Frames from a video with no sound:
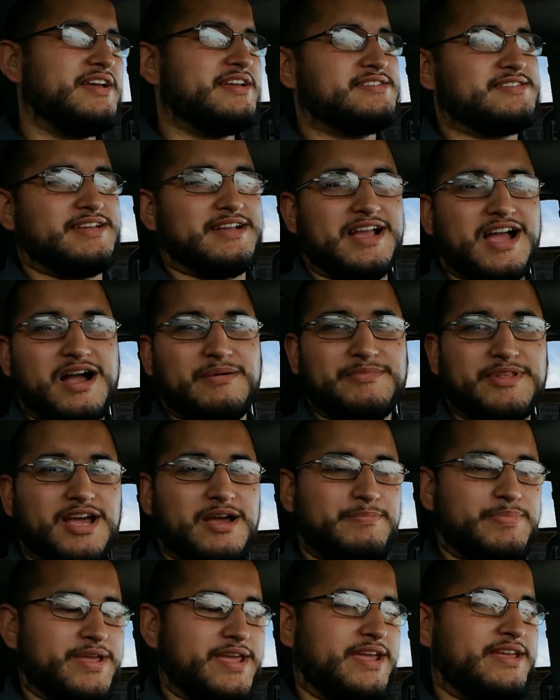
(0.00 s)
He's like, I'm
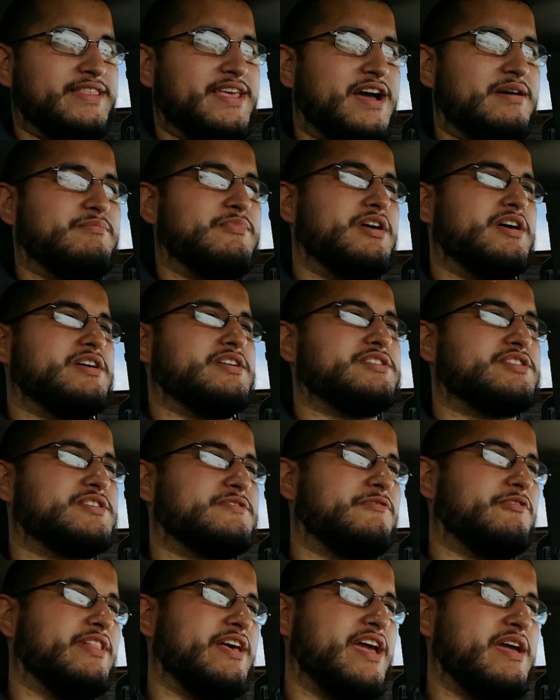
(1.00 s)
not paying that much
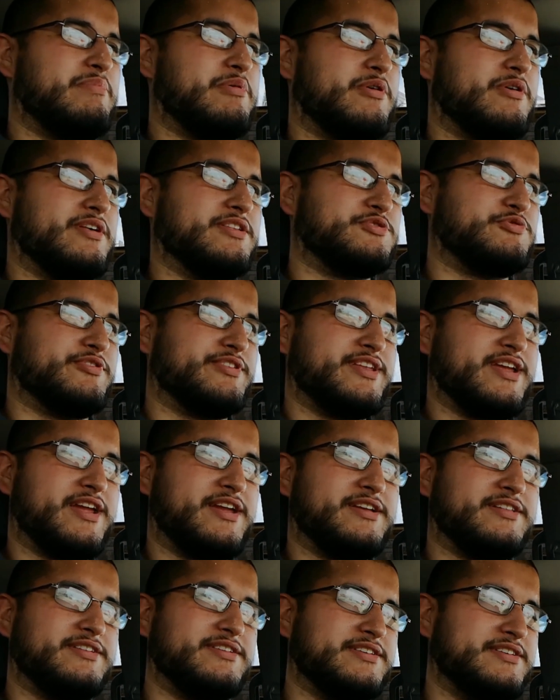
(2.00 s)
for labor. That's
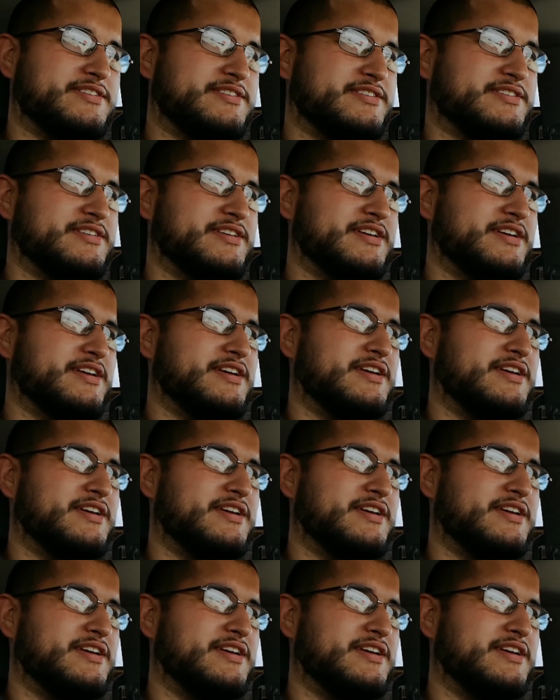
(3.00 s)
ridiculous.